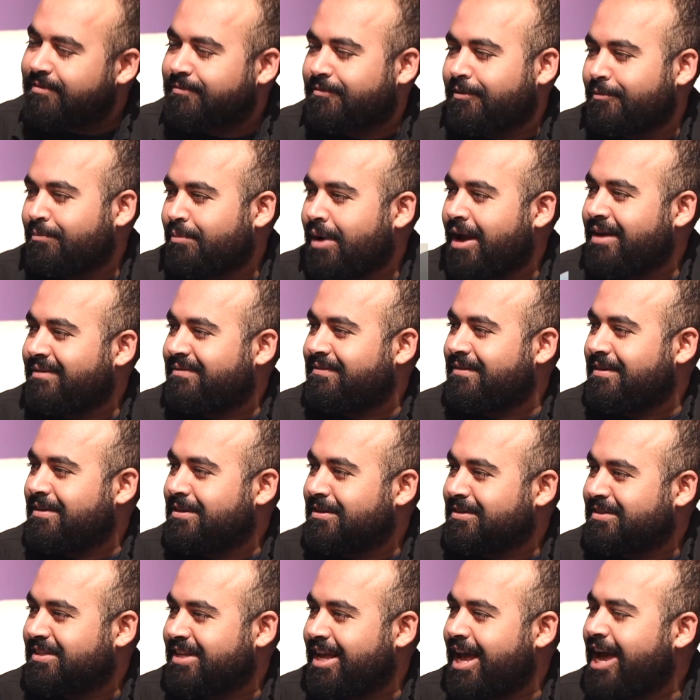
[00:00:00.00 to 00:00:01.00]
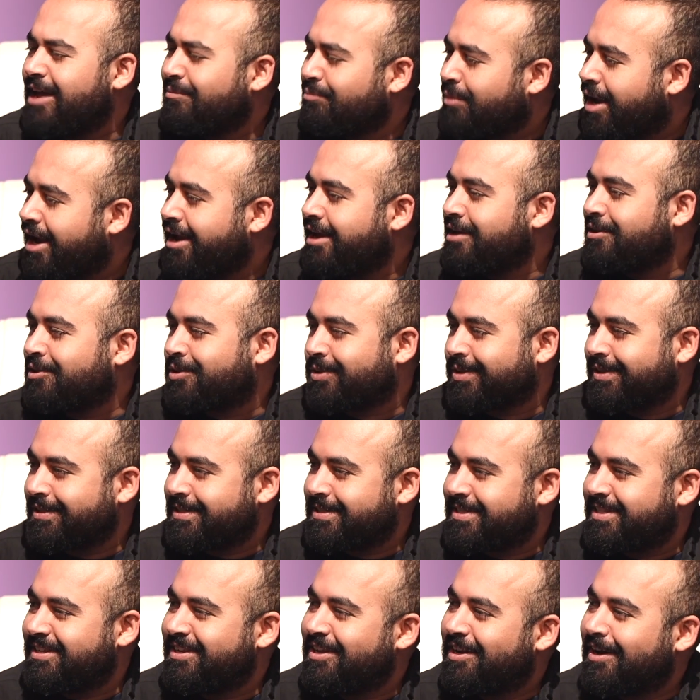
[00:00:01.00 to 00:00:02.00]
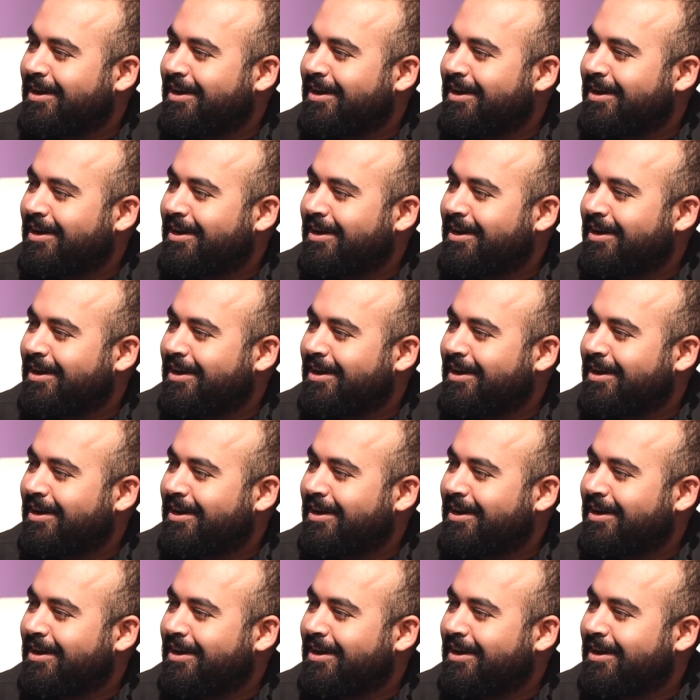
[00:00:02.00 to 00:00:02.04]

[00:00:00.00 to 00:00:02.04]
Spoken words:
from my field and my interest. But